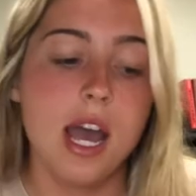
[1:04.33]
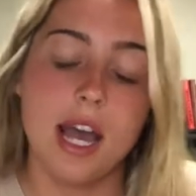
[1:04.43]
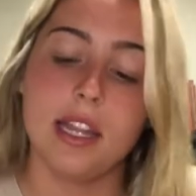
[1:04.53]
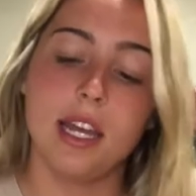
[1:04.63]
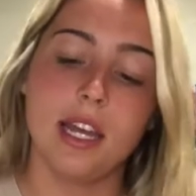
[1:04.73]

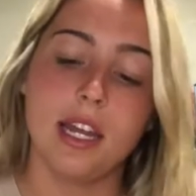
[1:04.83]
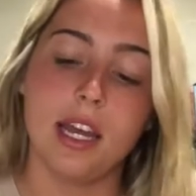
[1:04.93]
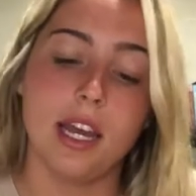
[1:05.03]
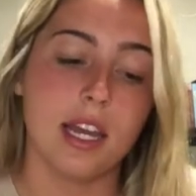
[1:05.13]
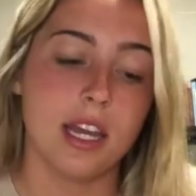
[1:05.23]
and then
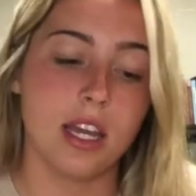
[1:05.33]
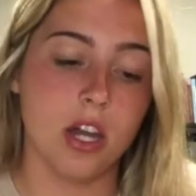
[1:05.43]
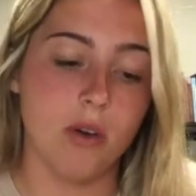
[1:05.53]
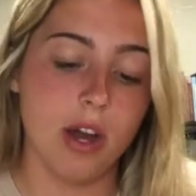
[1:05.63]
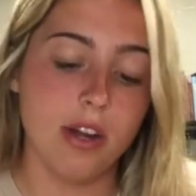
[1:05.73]
it can
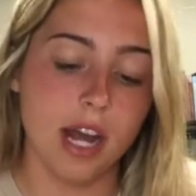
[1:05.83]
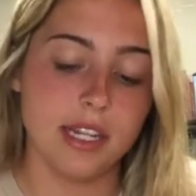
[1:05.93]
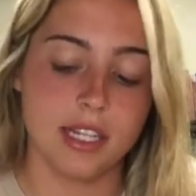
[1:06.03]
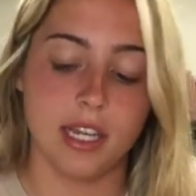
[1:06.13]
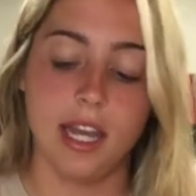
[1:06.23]
go out
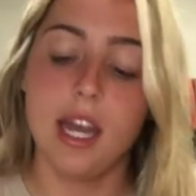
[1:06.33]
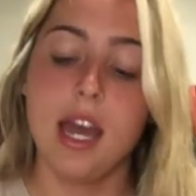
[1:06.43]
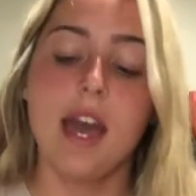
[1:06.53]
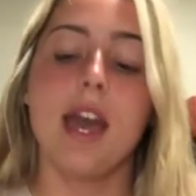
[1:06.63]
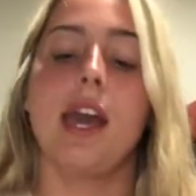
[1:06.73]
nicely.
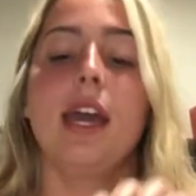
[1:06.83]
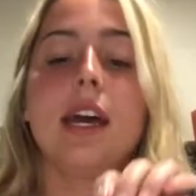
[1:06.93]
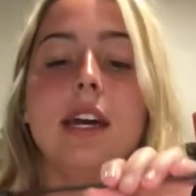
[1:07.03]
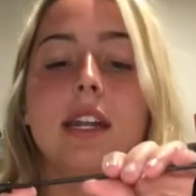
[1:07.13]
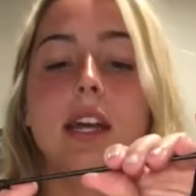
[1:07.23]

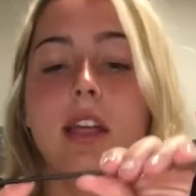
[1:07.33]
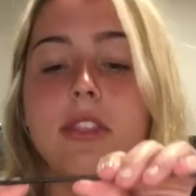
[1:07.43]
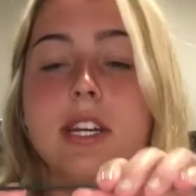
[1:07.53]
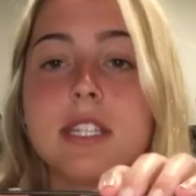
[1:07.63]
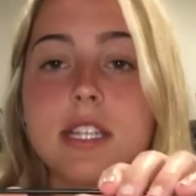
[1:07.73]
And
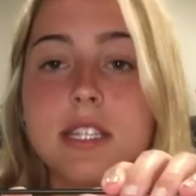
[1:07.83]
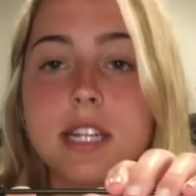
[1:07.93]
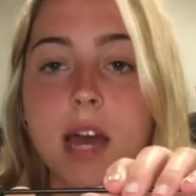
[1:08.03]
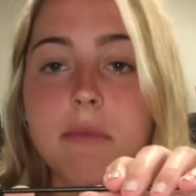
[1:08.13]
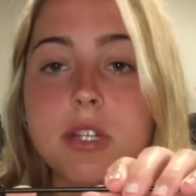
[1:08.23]
this
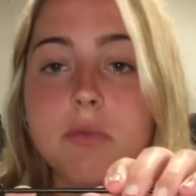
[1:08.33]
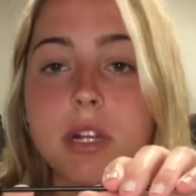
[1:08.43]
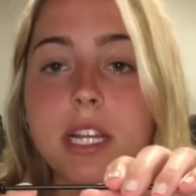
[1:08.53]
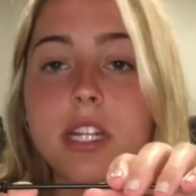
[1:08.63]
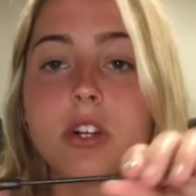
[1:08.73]
stem is
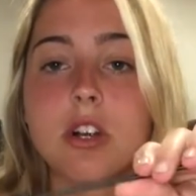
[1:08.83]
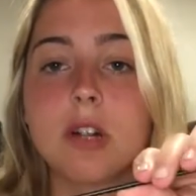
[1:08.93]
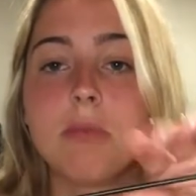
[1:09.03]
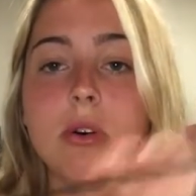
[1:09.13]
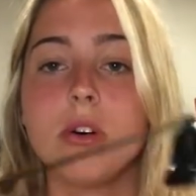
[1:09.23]
really
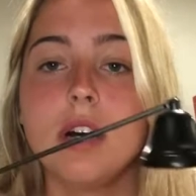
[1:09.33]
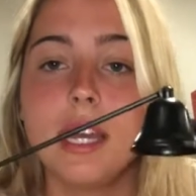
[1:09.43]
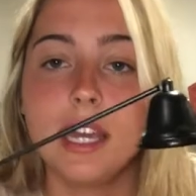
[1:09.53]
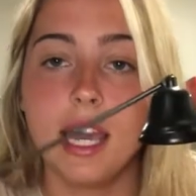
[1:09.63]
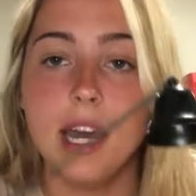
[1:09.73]
durable.
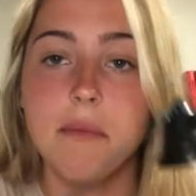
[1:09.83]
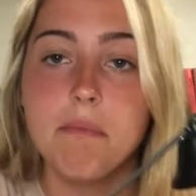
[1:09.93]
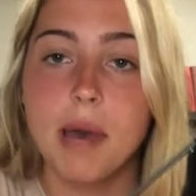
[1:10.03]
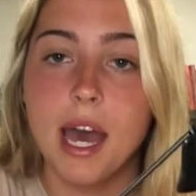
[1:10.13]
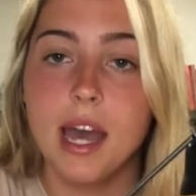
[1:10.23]
It can't
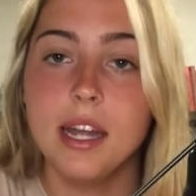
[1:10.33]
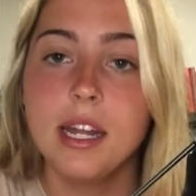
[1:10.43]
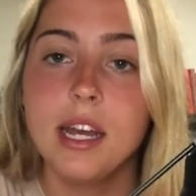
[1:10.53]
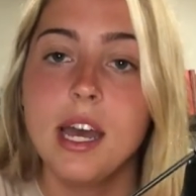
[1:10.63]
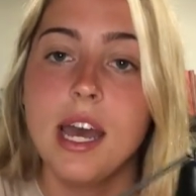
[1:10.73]

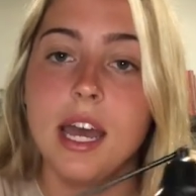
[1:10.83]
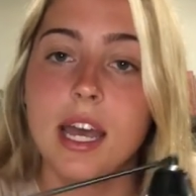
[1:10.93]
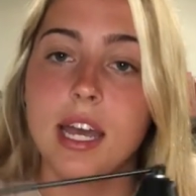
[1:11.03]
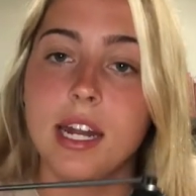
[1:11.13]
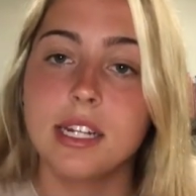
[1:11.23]
bend,
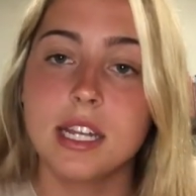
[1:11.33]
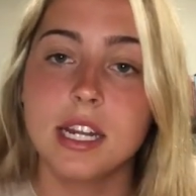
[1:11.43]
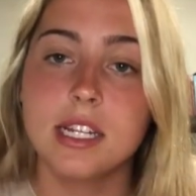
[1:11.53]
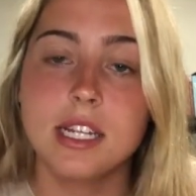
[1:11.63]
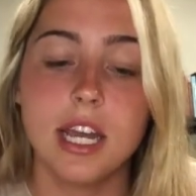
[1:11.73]
and it's
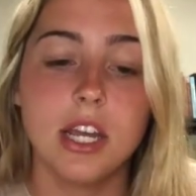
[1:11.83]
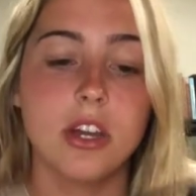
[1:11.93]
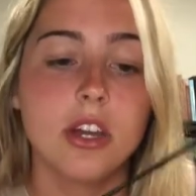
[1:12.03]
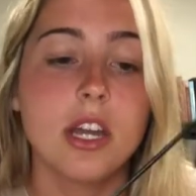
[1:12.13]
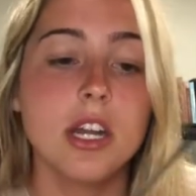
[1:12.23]
gonna stay in
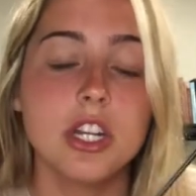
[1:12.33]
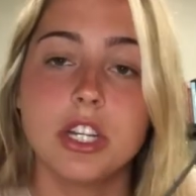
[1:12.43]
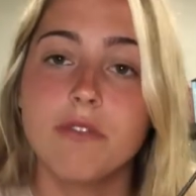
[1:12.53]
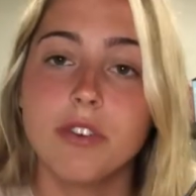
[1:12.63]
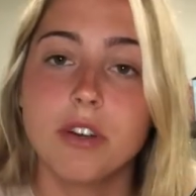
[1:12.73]
good
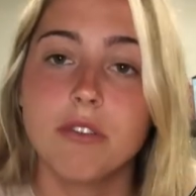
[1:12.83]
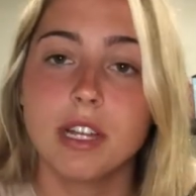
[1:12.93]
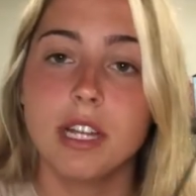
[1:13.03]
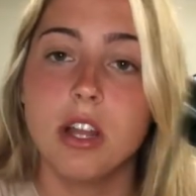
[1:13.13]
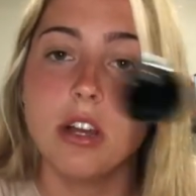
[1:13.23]
condition for a
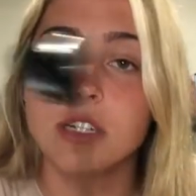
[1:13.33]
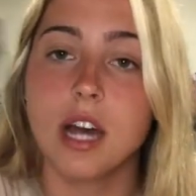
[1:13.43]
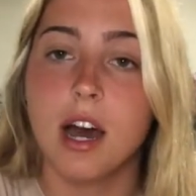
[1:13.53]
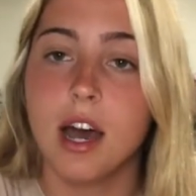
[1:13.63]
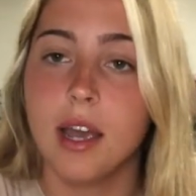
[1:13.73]
really long
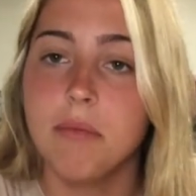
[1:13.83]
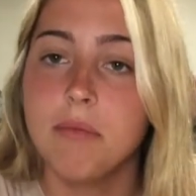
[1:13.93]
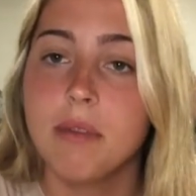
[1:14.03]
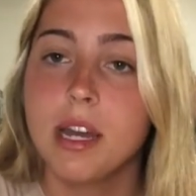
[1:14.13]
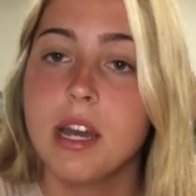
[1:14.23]
time.
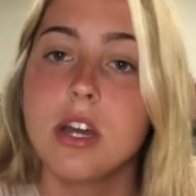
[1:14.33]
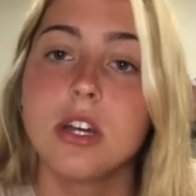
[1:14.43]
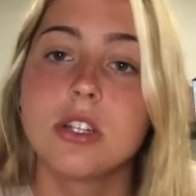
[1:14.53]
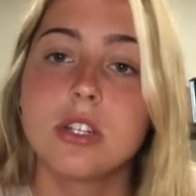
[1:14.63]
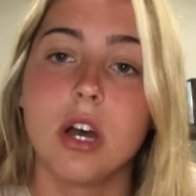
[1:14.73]

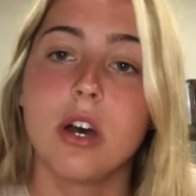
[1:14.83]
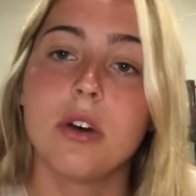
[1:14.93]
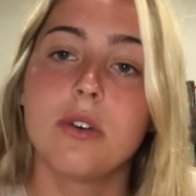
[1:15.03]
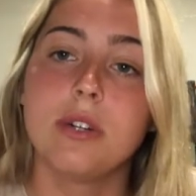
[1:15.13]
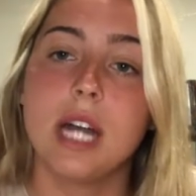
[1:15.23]

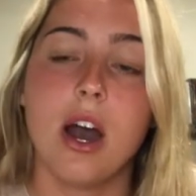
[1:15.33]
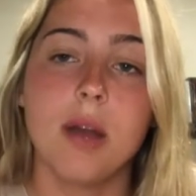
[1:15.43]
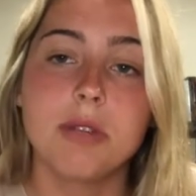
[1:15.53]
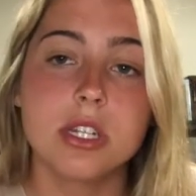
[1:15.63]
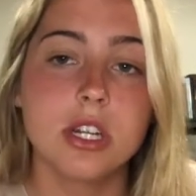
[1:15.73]
So now
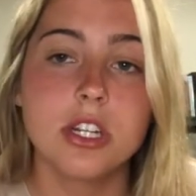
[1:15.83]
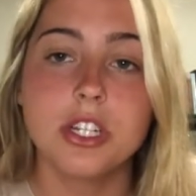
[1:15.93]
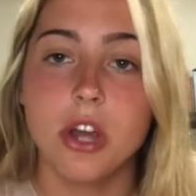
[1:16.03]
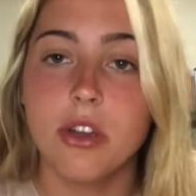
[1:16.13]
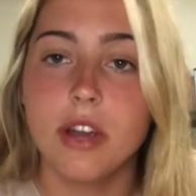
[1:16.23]
I'm just gonna
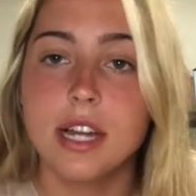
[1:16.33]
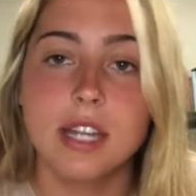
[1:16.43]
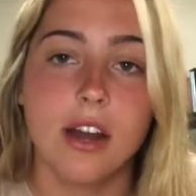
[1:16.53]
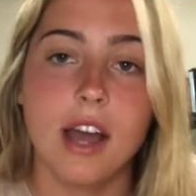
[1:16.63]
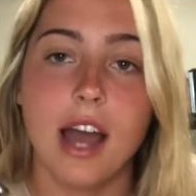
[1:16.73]
show you guys
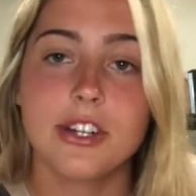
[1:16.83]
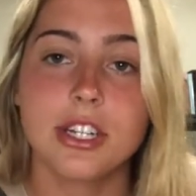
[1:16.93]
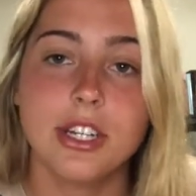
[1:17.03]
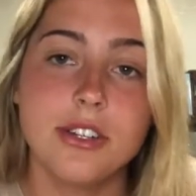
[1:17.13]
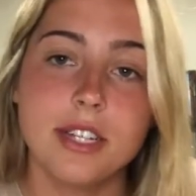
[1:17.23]
how to
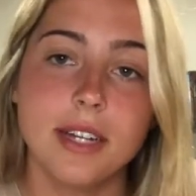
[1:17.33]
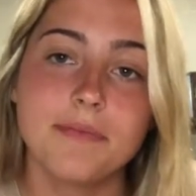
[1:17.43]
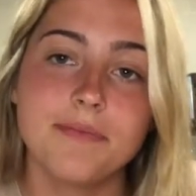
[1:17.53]
actually use it.